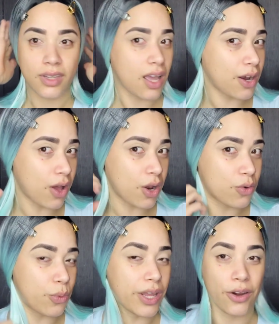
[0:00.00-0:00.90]
I know I
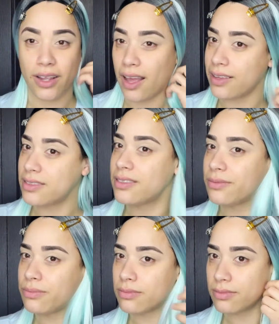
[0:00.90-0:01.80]
look weird, guys.
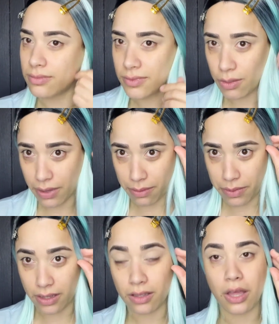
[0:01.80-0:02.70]
Don't mind
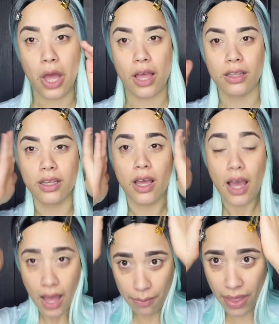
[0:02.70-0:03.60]
me.
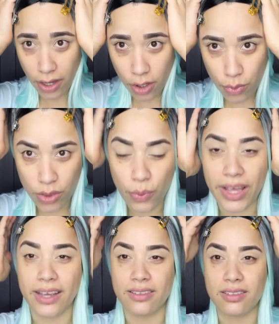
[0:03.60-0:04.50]
I'm not good with
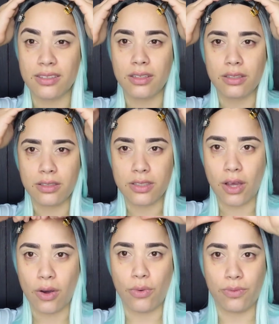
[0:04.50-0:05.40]
wigs,
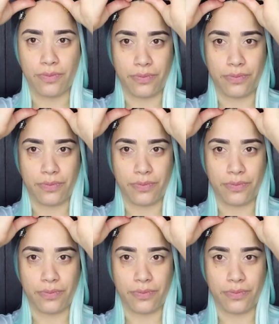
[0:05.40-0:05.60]
so